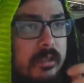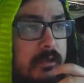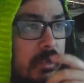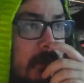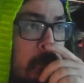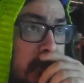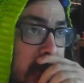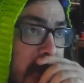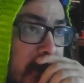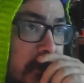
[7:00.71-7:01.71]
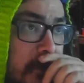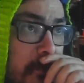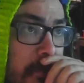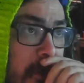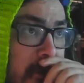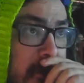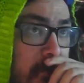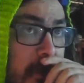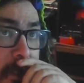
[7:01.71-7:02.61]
So let me show you guys some comparison right